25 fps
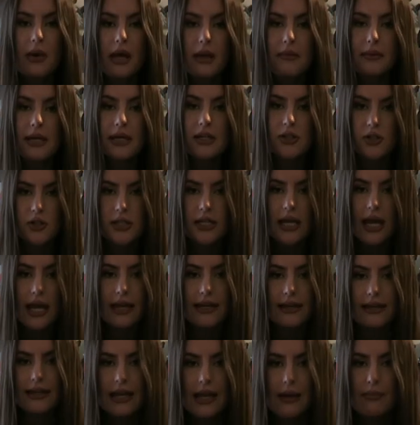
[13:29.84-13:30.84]
maybe I should get
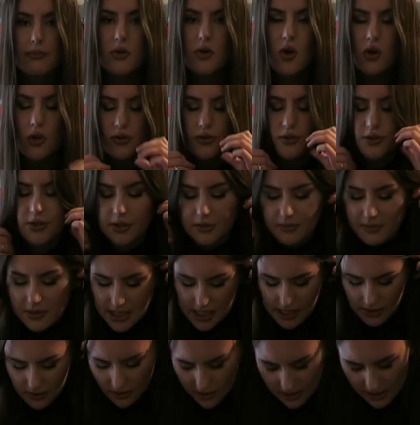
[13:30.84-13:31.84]
a clip not zoomed
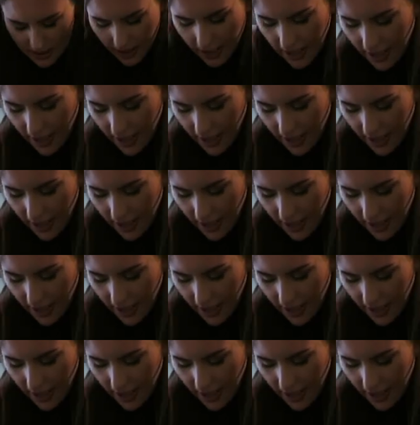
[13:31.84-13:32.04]
in because I